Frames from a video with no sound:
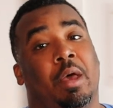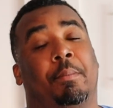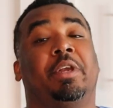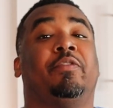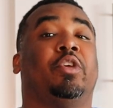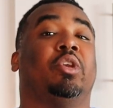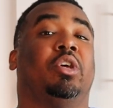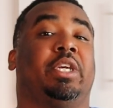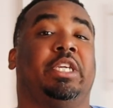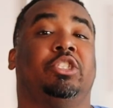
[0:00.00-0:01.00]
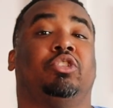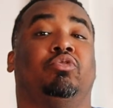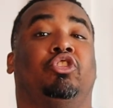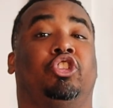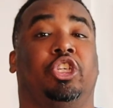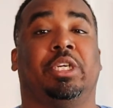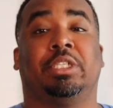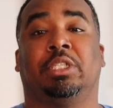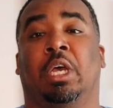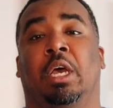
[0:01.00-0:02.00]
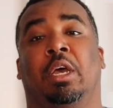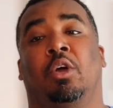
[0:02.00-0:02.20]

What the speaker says: But if you're looking to just